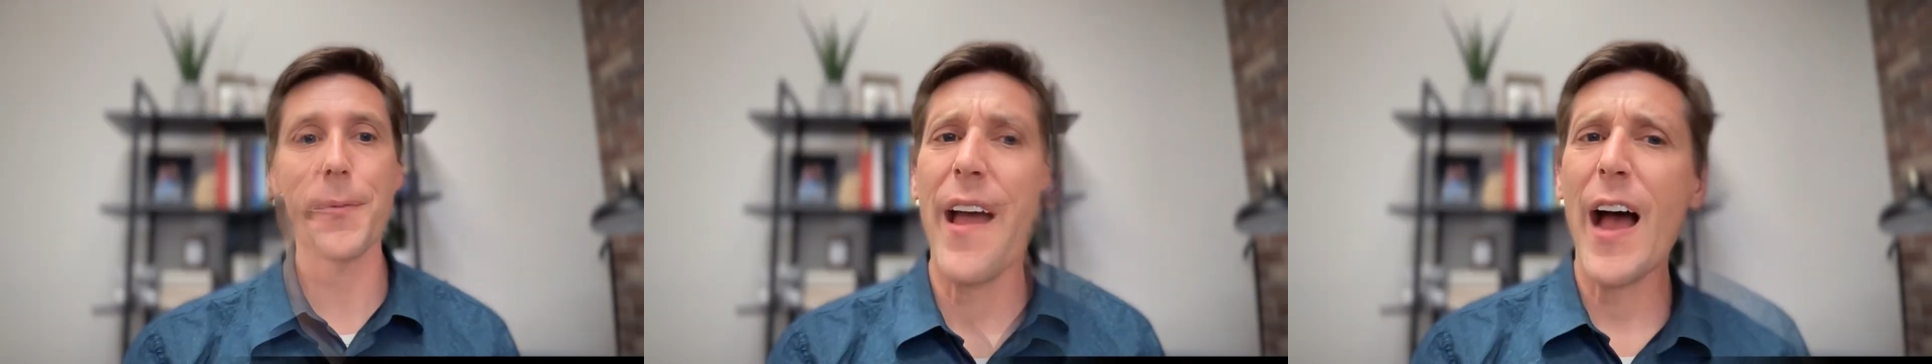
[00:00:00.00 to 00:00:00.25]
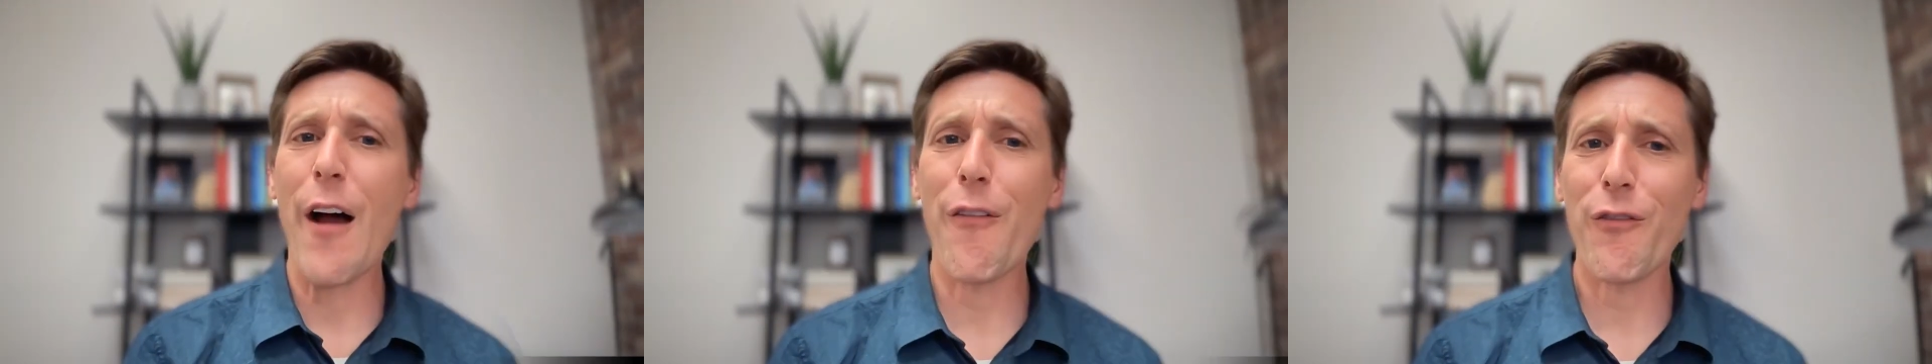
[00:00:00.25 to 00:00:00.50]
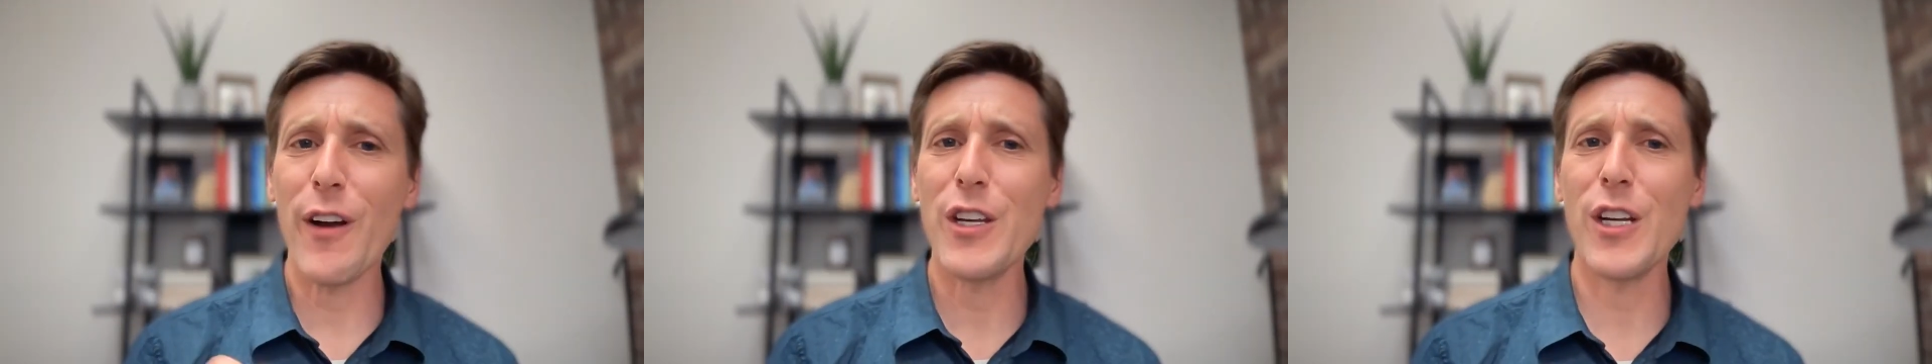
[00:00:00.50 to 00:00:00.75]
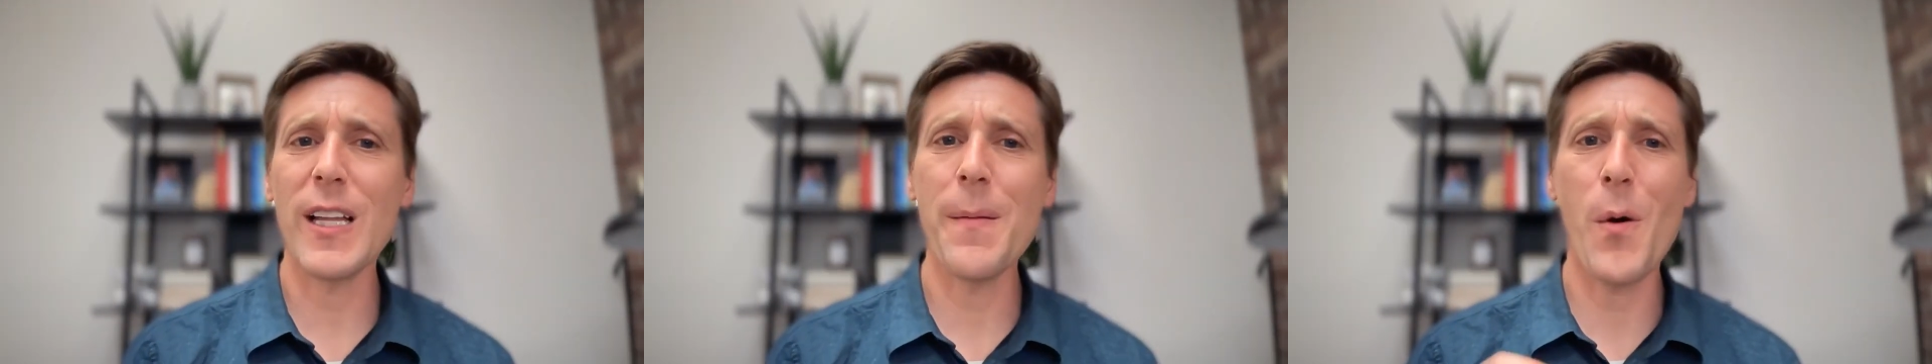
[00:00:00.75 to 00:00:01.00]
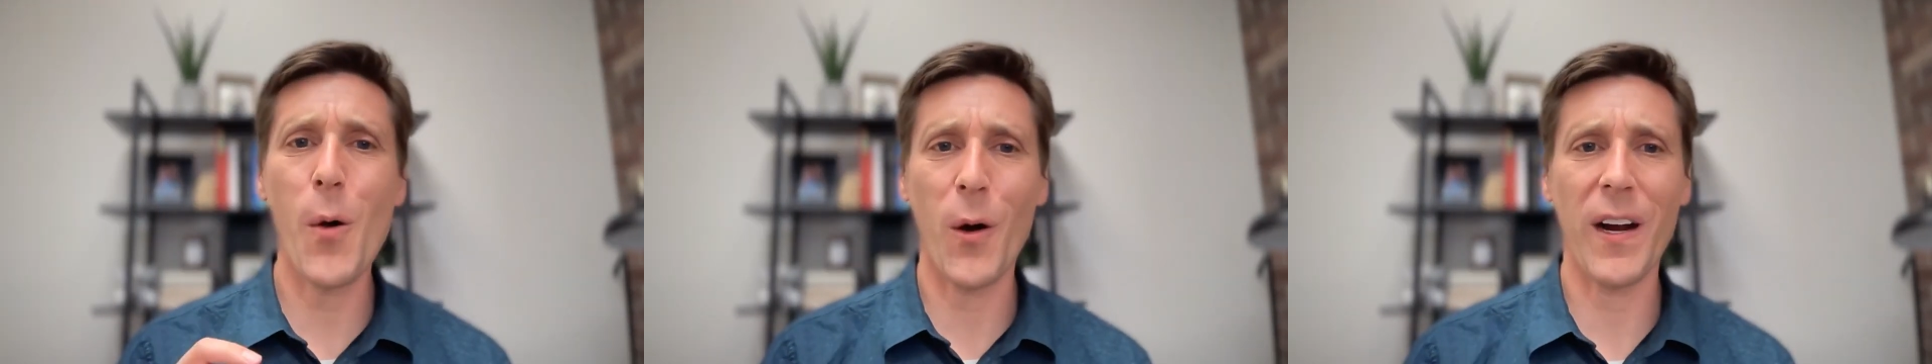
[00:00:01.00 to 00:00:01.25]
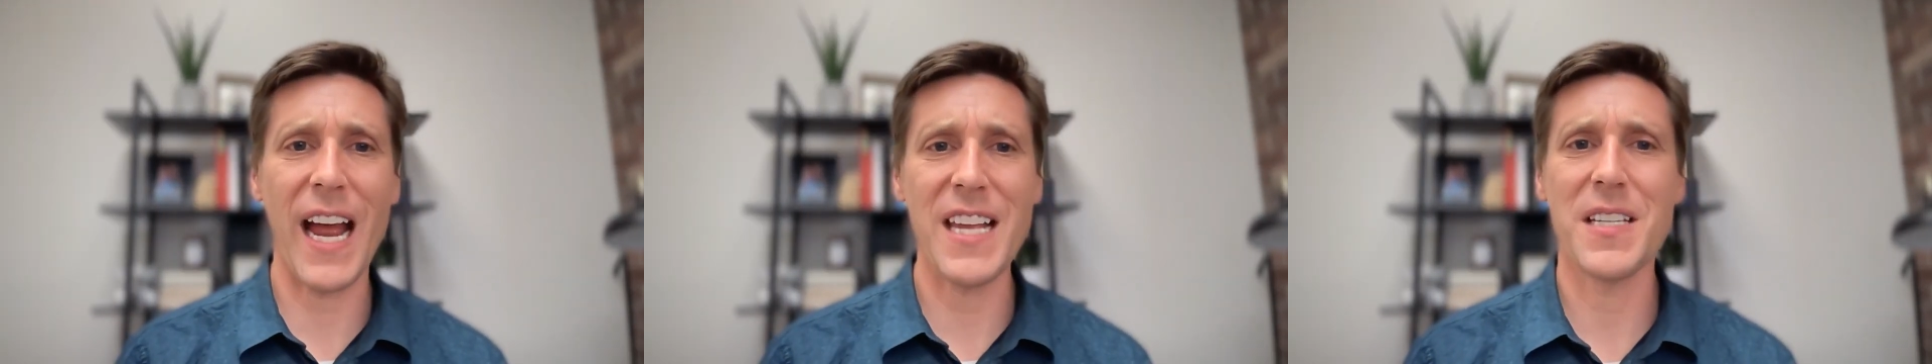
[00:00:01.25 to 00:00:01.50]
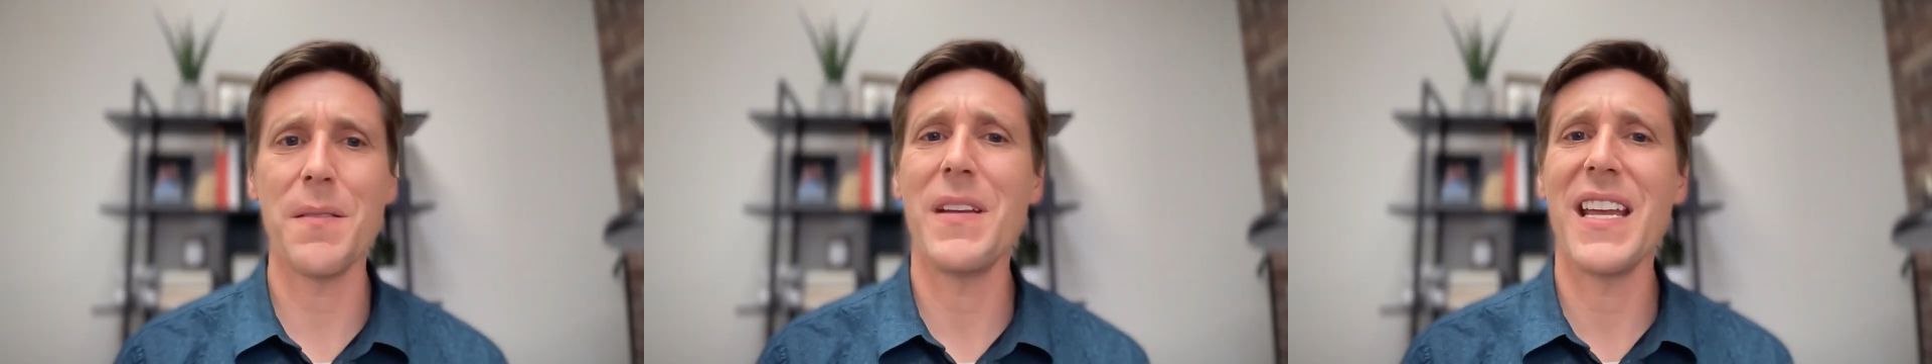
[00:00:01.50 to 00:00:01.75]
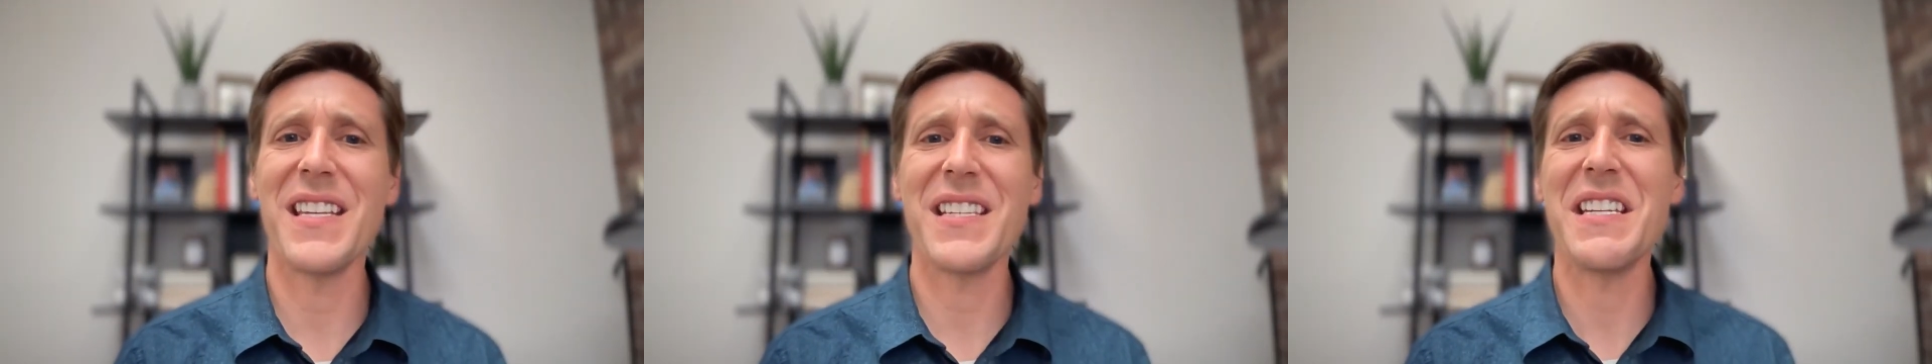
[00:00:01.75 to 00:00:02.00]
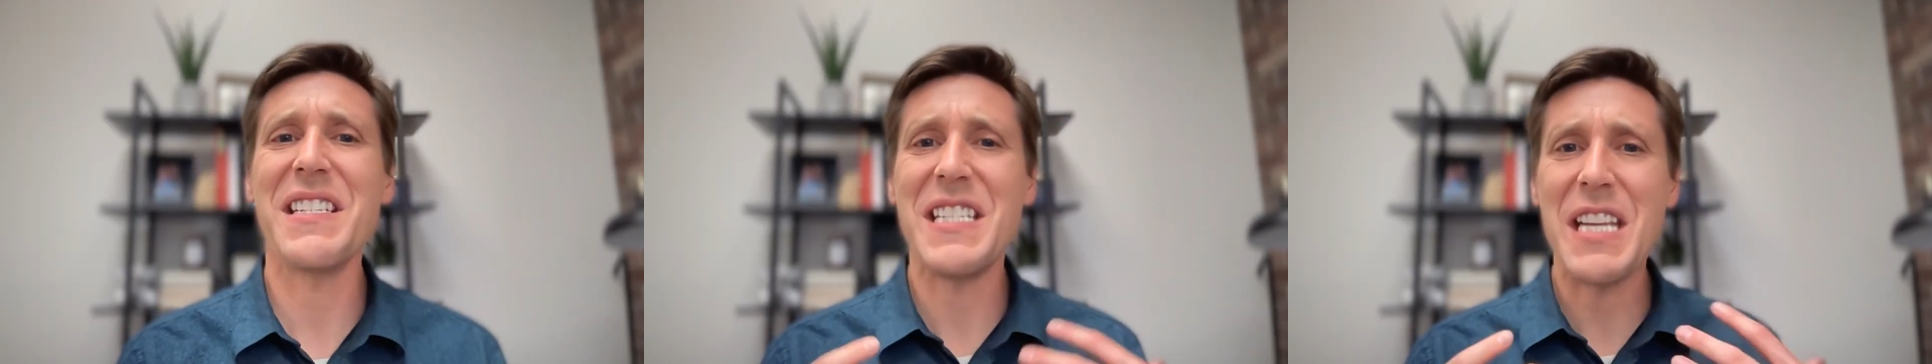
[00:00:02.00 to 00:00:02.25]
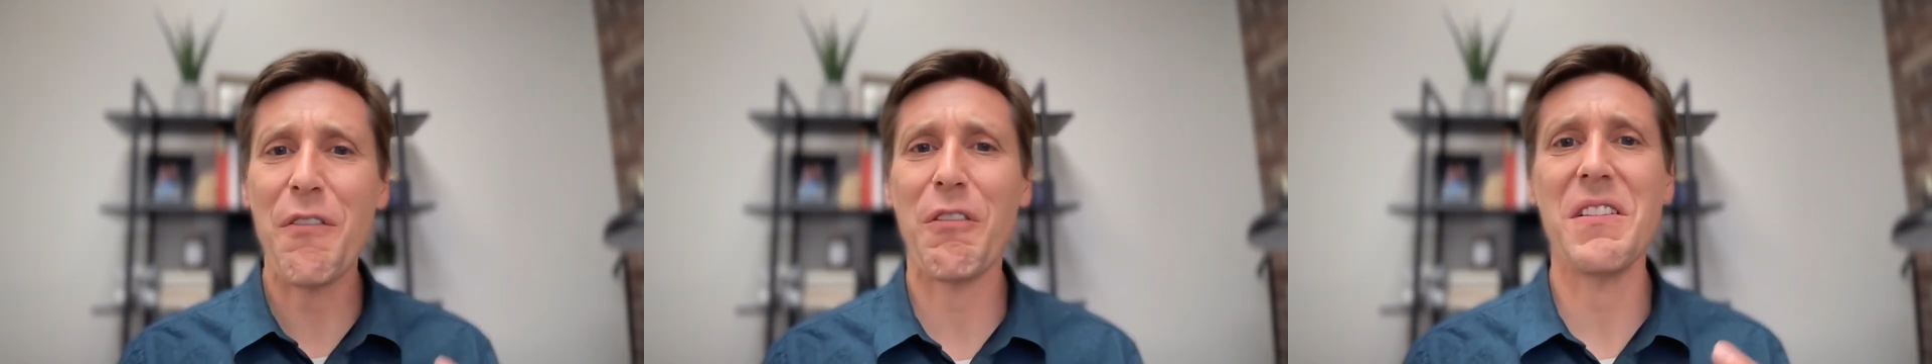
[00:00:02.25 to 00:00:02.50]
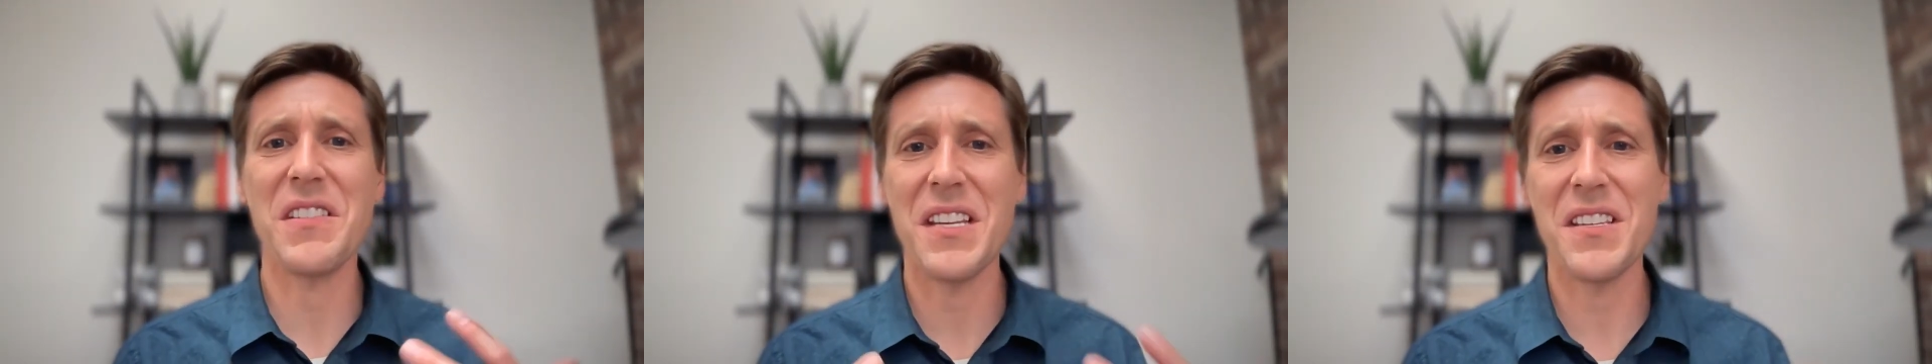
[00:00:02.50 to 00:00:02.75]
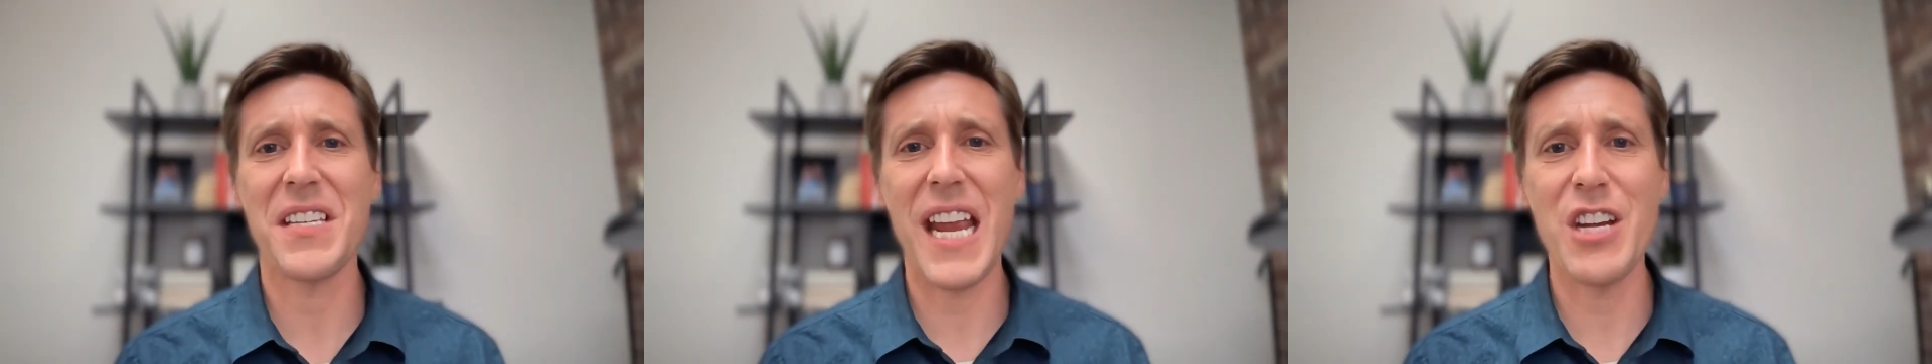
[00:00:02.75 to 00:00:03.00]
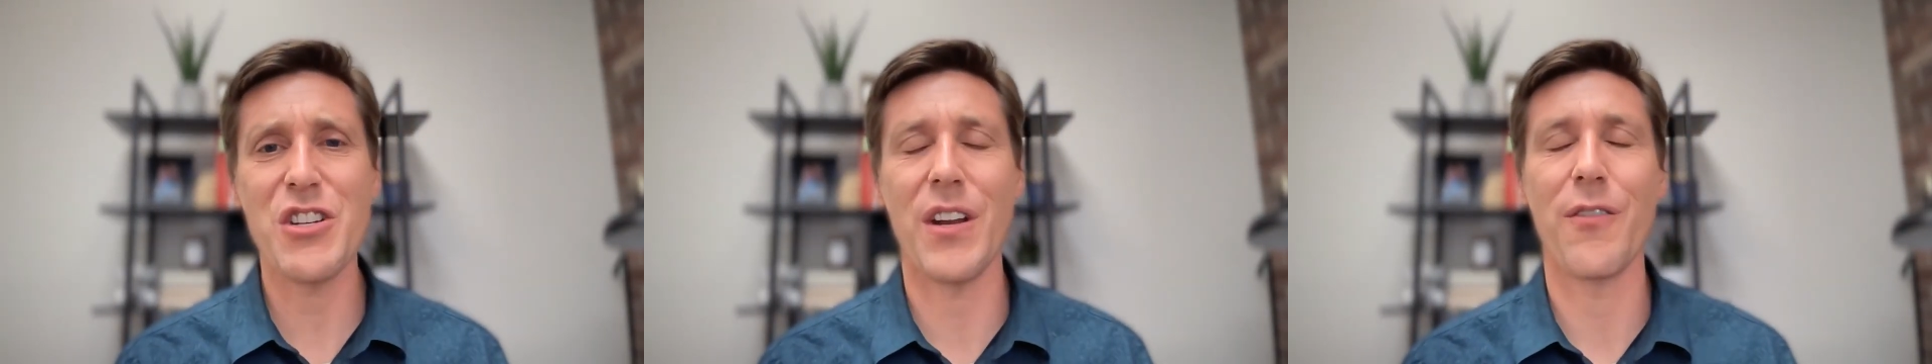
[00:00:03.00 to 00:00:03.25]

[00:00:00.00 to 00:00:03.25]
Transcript: A frenulum orgasm is a different sensation